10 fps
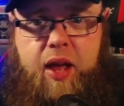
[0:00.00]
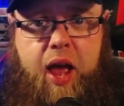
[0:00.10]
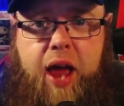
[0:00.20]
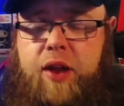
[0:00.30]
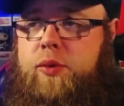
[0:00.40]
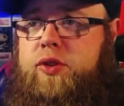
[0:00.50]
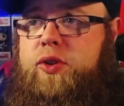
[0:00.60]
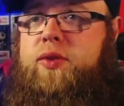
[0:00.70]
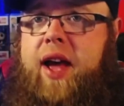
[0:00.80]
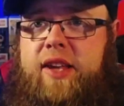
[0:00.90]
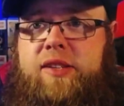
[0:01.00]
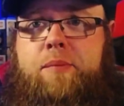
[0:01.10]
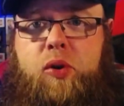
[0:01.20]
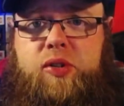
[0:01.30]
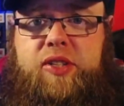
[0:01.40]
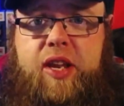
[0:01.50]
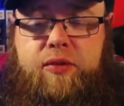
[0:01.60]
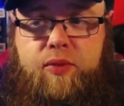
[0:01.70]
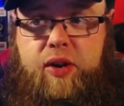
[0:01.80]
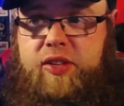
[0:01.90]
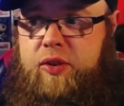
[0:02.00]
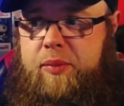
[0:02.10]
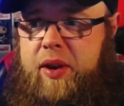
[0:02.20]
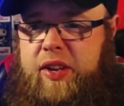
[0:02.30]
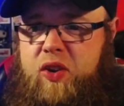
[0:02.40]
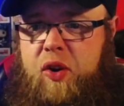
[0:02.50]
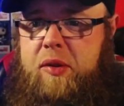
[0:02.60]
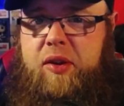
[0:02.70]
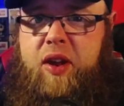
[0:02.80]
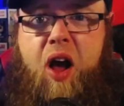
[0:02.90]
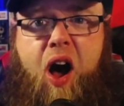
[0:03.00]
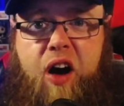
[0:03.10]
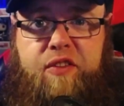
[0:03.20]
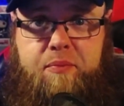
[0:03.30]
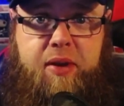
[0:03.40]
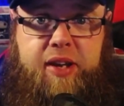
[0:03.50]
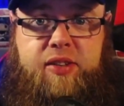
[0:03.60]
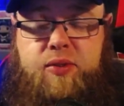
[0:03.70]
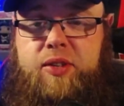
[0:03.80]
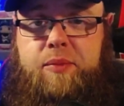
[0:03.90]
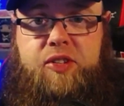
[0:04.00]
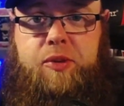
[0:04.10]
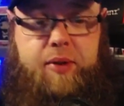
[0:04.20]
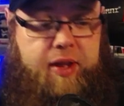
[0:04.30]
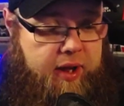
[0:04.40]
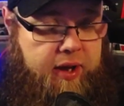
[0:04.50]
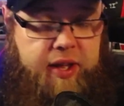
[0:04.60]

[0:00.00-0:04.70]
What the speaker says: And I will do that as a bog standard run, so it'll be like 9.5 minutes or something stupid like that.